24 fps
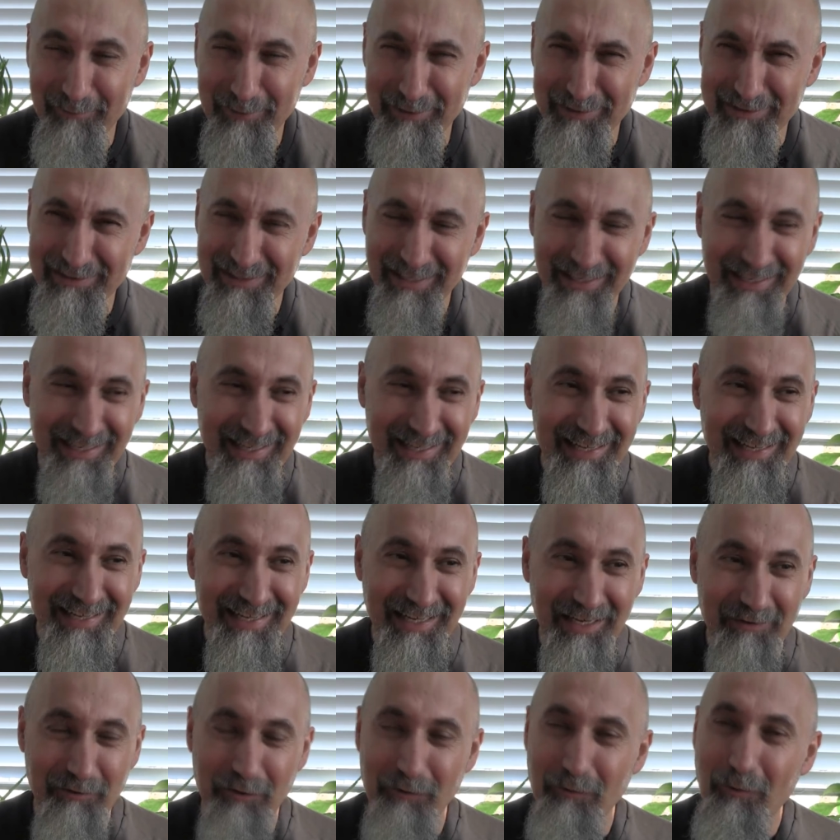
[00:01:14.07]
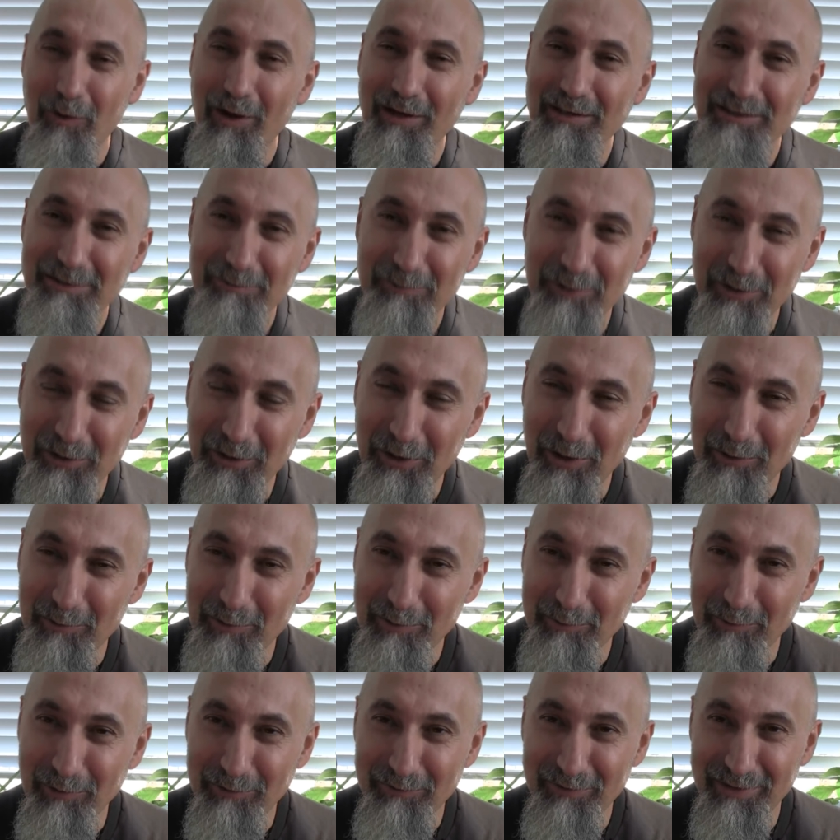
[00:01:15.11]
Because if you've watched some of the
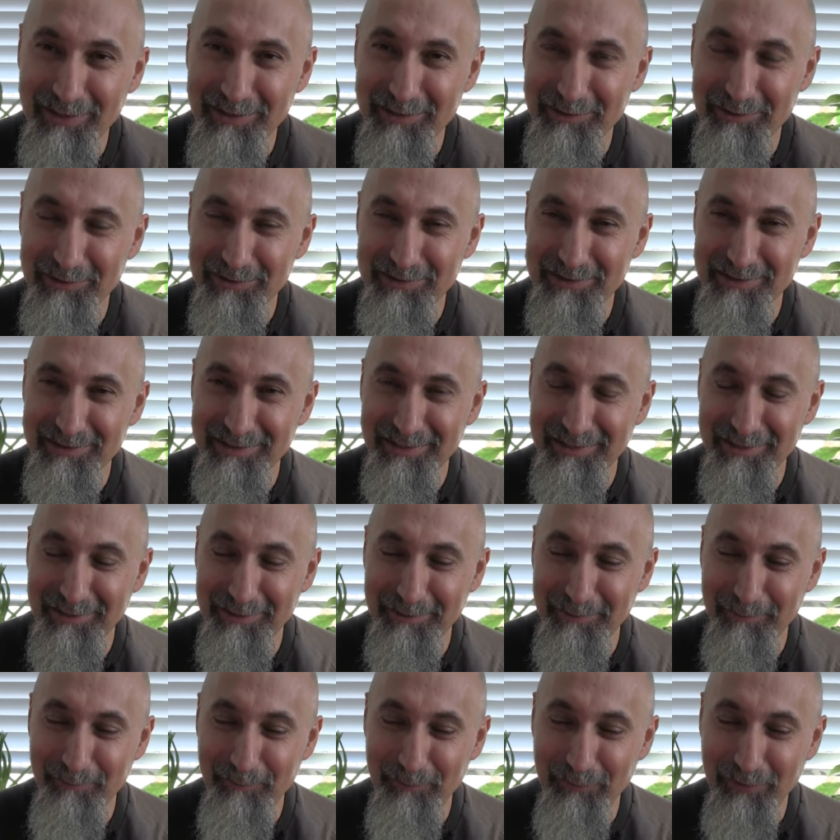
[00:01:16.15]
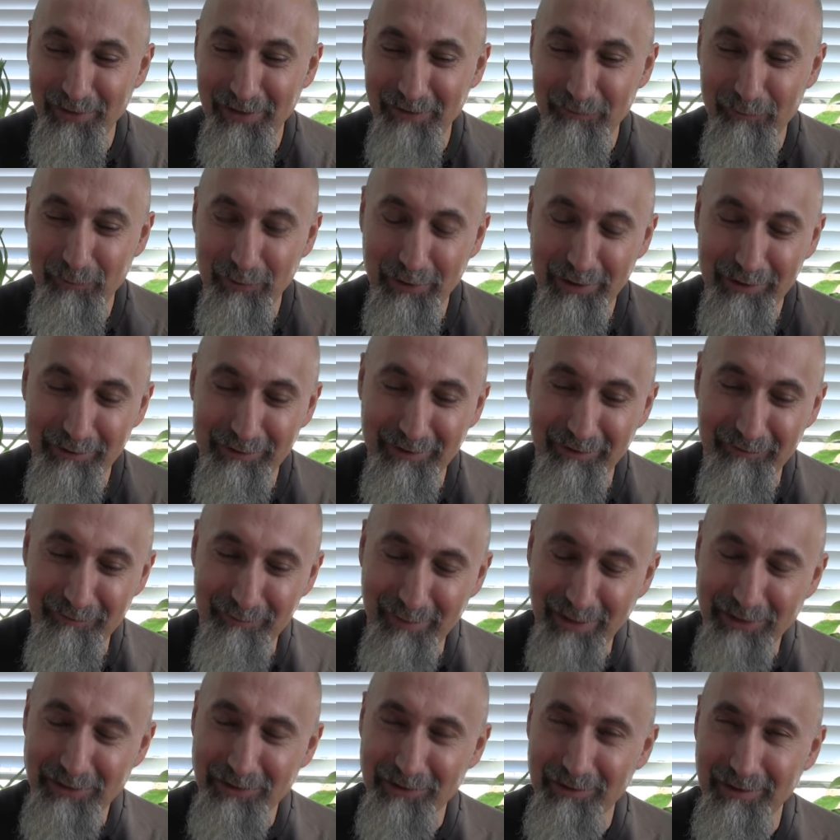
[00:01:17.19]
comic book videos um, I've put out, I've
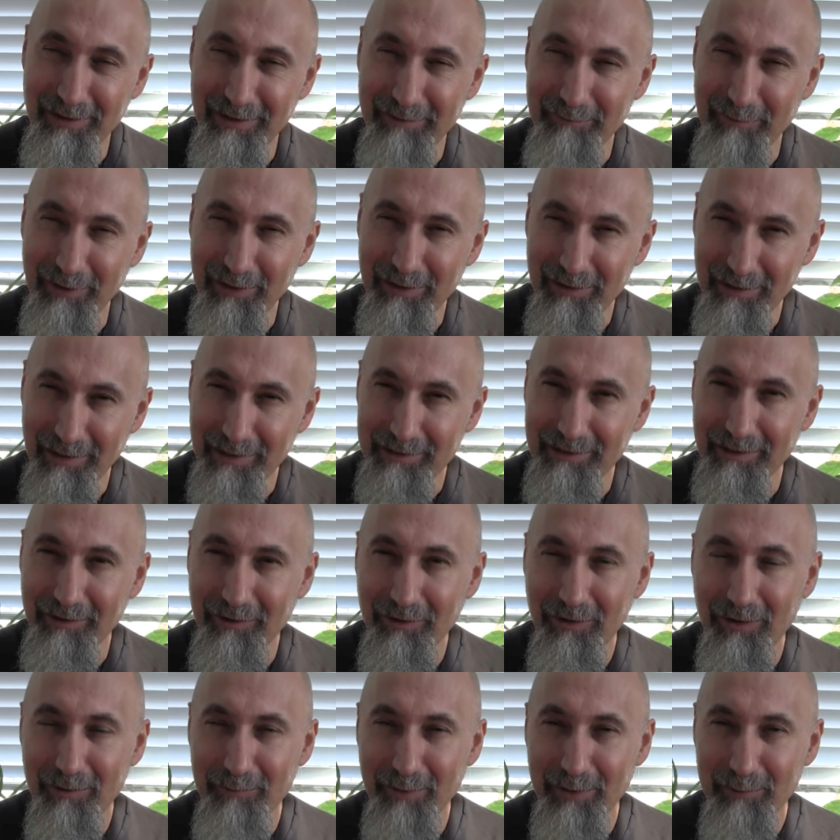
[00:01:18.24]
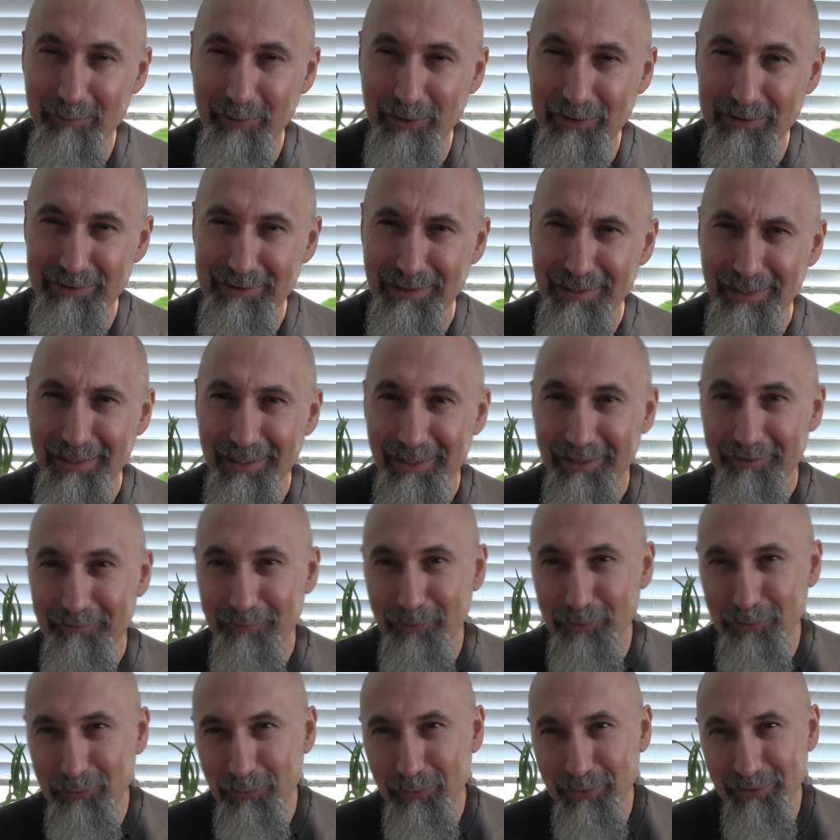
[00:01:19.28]
mentioned that I've been collecting comic books
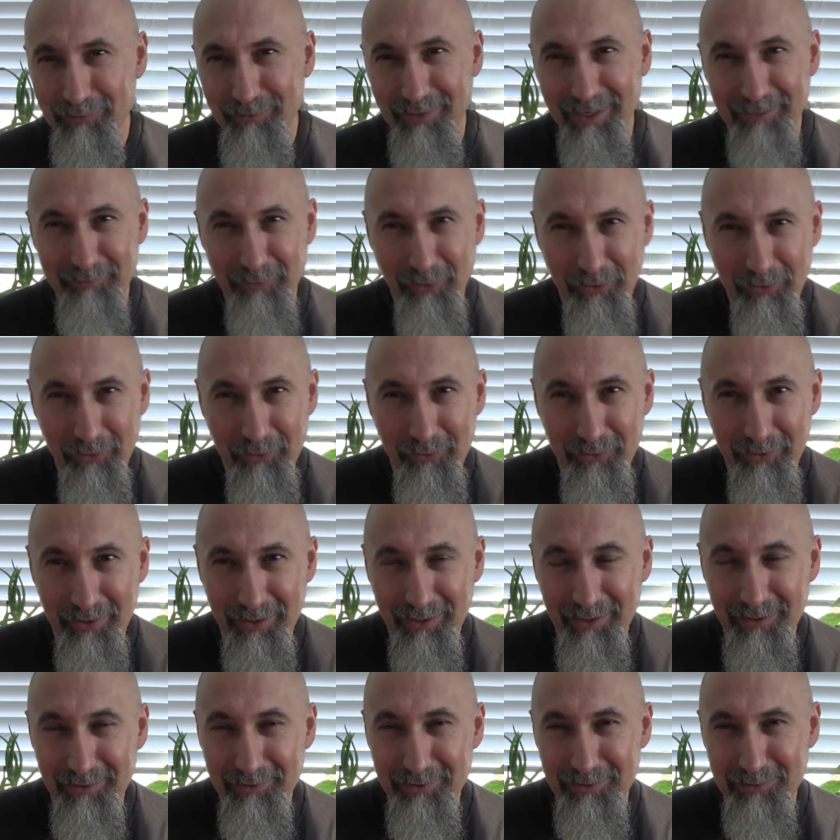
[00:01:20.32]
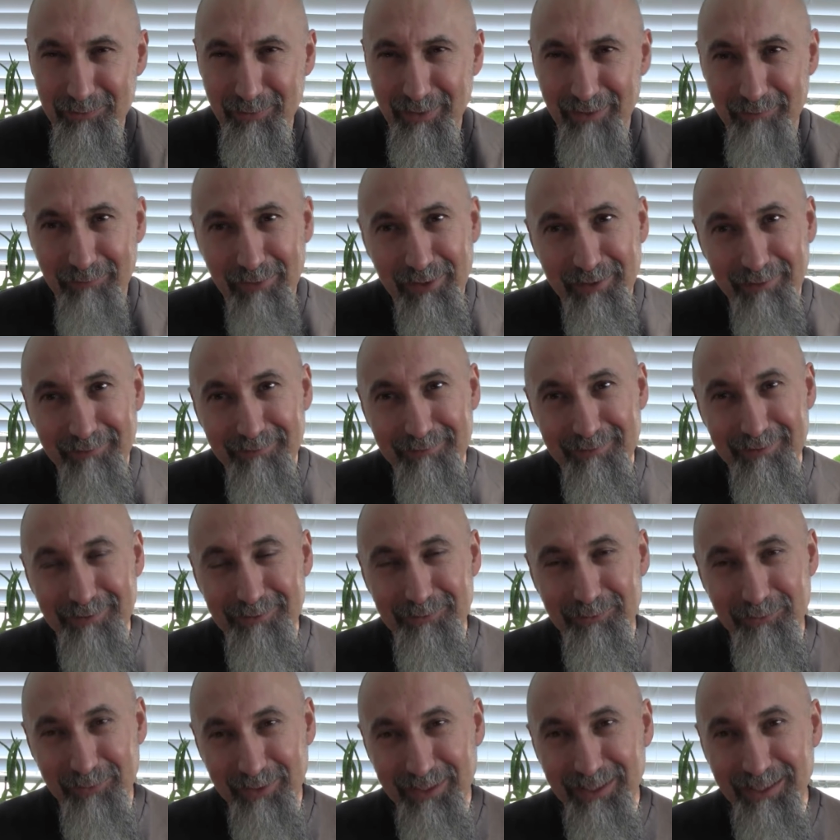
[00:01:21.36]
for 25 to 30 years, but I've been
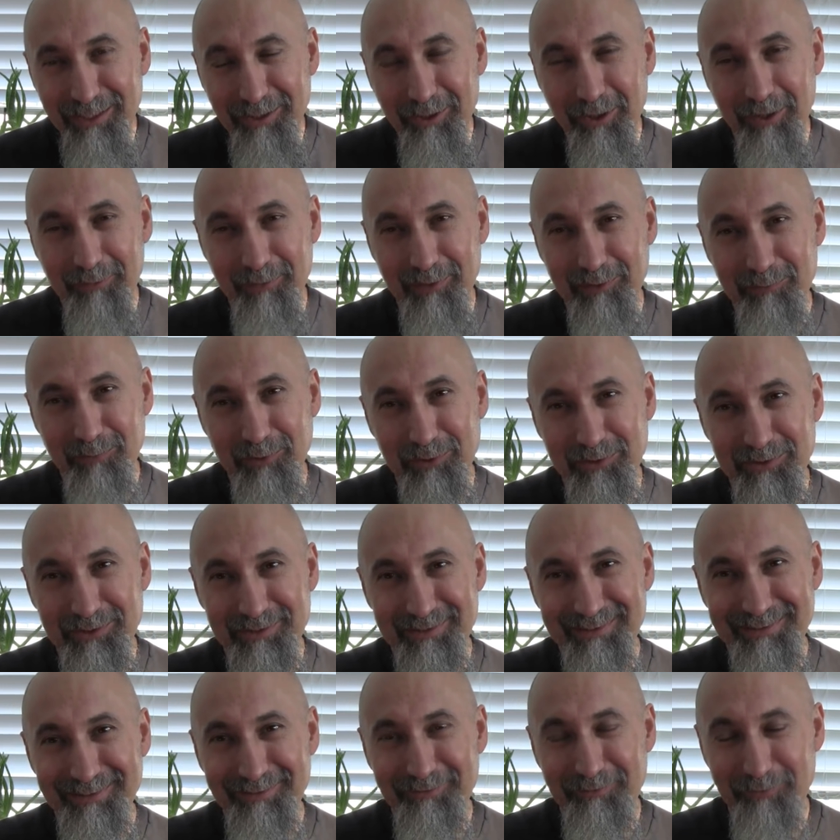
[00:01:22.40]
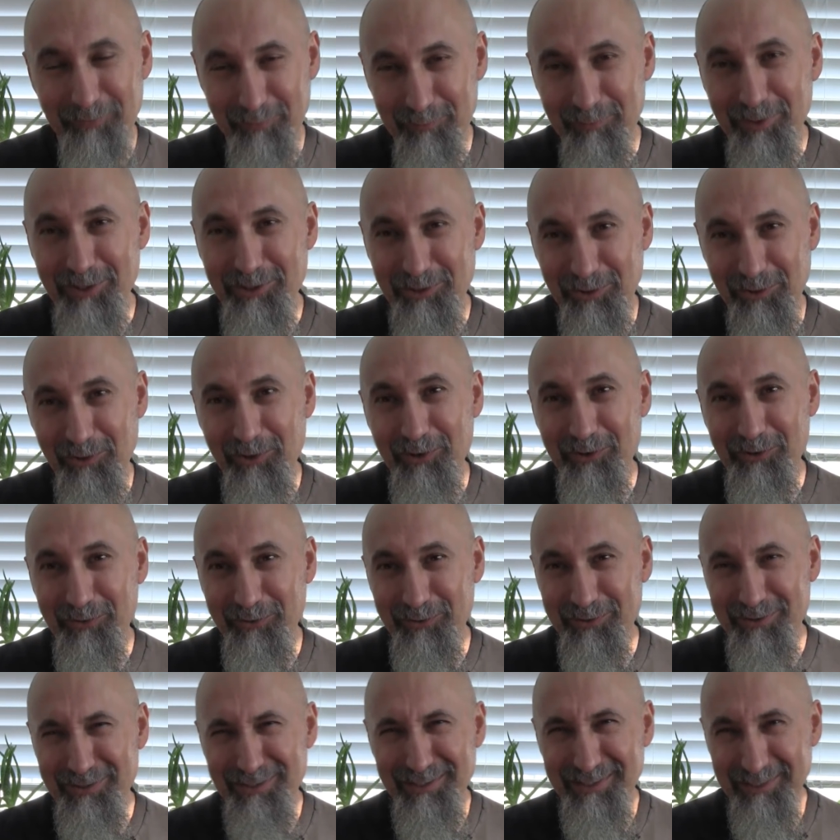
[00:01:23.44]
reading comic books for much
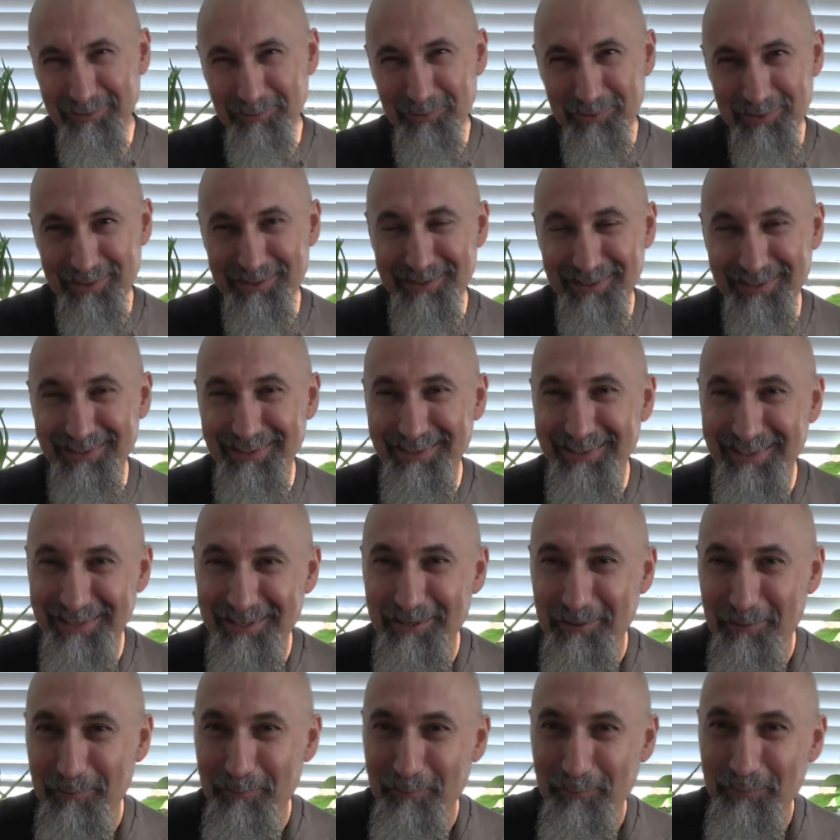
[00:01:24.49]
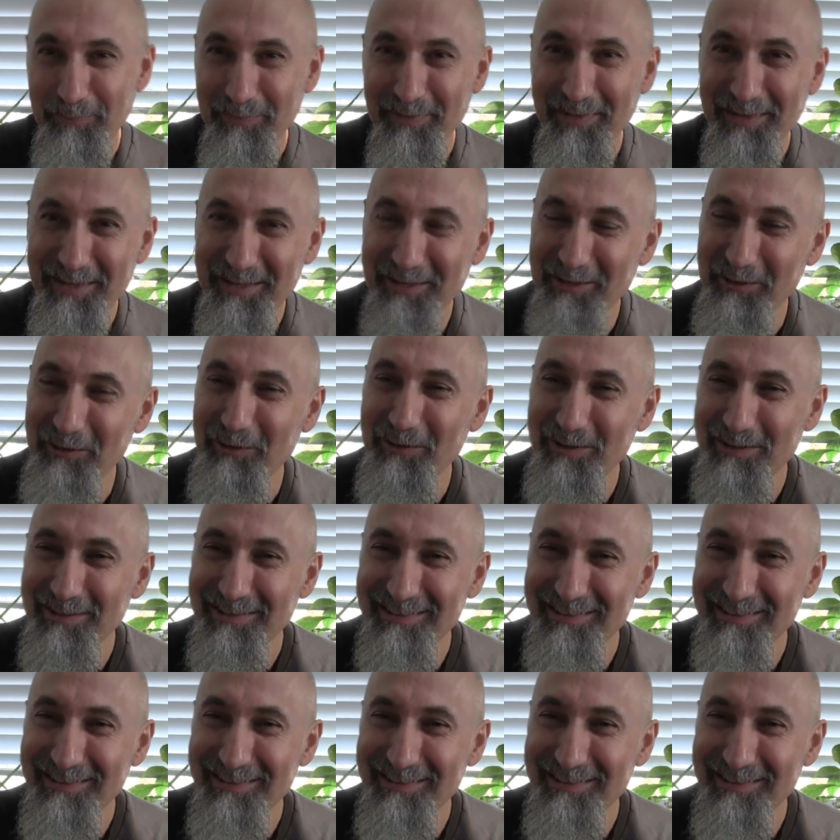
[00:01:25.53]
longer since I was, you know,